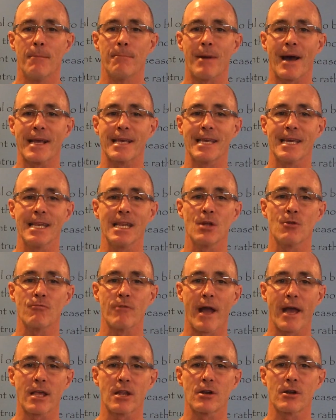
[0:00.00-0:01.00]
By getting
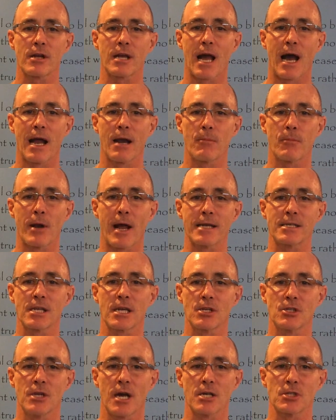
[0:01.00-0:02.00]
regular
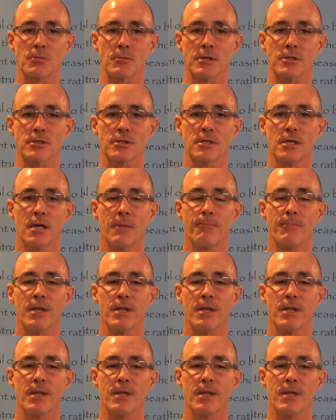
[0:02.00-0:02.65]
chiropractic adjustments,